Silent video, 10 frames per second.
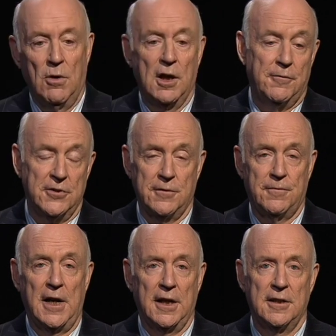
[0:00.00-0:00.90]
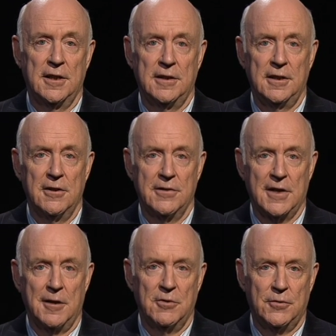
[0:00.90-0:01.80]
Well, if it's a fact that the Earth's
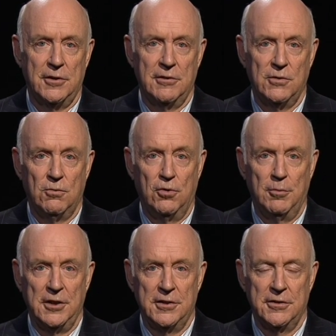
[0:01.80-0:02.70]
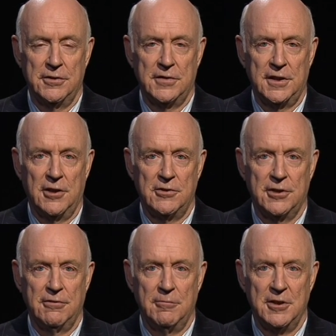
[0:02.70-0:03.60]
atmosphere is warming due to
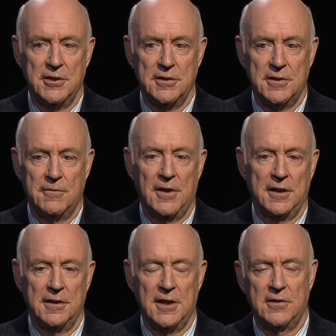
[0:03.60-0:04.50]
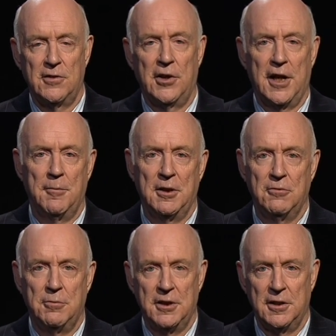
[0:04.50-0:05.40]
CO2 emissions, the fact that that's not happening
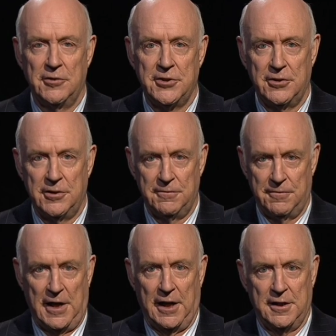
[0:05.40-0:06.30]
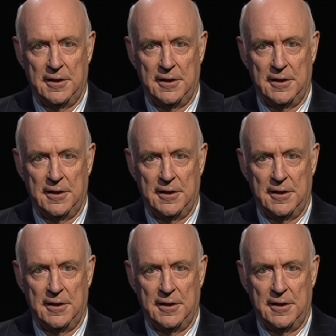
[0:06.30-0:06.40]
would be an alternative fact.